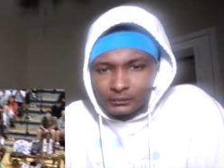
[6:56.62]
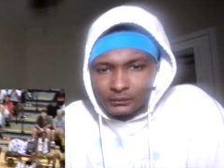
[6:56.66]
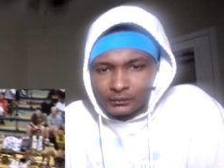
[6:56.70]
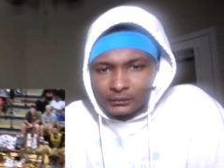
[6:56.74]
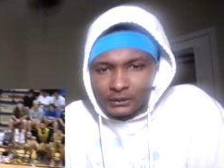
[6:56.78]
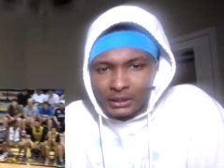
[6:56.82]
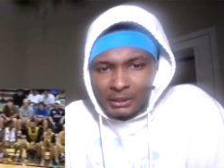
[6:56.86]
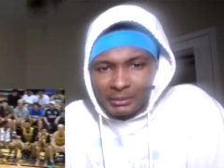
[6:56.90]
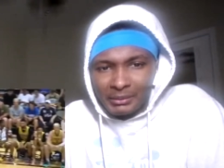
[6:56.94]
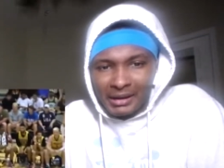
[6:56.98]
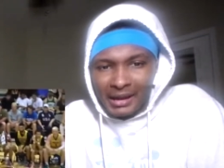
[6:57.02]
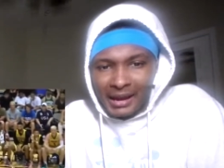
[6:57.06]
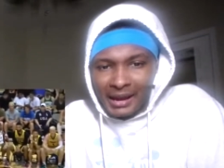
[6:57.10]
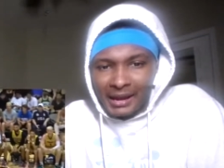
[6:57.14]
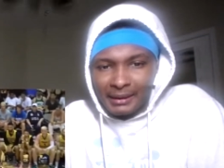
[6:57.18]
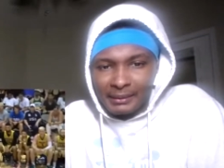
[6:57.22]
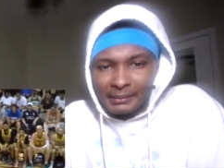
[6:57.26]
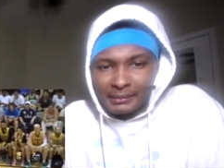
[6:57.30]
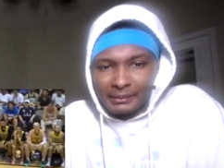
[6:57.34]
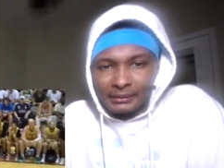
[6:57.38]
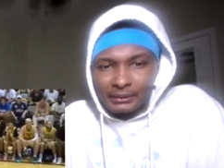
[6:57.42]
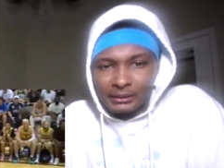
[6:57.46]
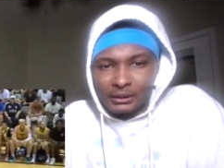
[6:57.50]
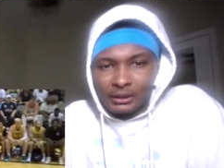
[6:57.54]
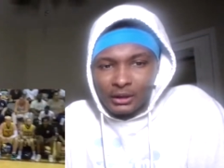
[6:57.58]
Give me
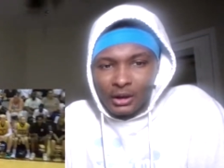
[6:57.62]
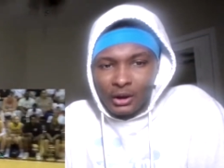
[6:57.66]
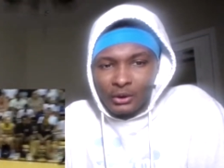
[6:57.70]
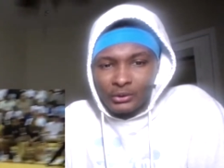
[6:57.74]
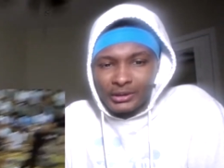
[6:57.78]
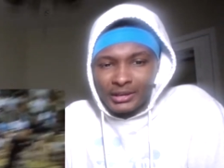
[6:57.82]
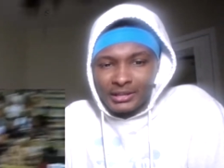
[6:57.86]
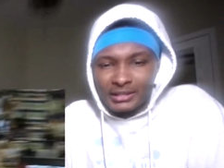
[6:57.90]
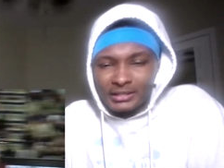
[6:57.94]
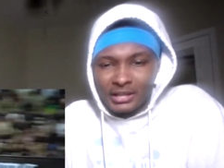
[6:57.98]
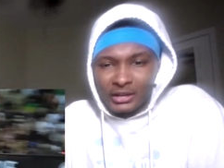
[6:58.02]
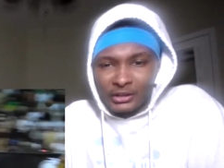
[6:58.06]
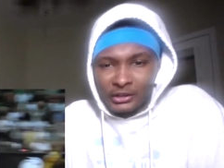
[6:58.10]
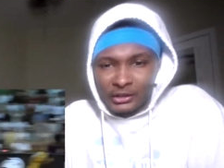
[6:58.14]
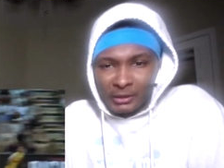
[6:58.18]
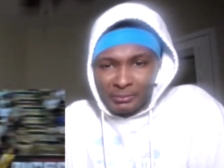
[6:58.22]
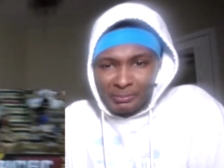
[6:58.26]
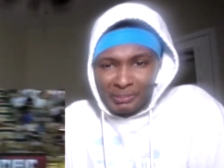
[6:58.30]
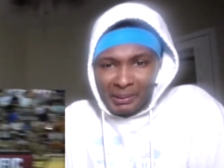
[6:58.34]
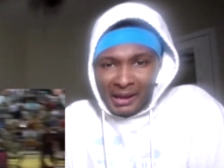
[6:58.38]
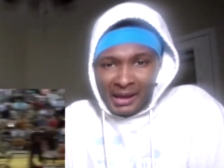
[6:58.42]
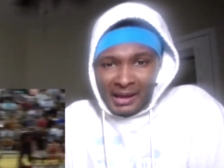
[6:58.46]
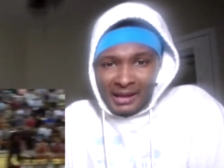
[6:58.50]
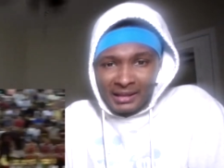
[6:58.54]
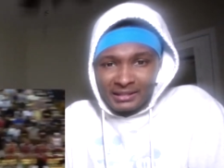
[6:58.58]
that. Oh, yes, sir. Good
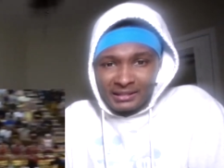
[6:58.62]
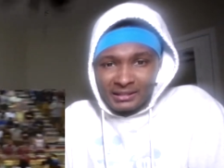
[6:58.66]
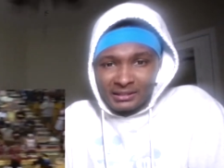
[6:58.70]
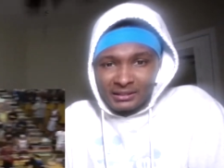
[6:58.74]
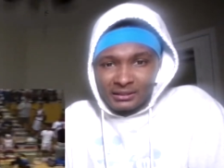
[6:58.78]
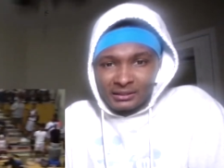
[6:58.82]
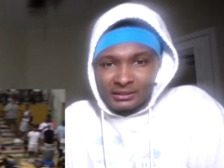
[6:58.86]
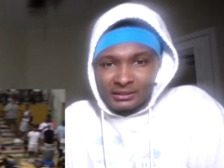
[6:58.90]
pass.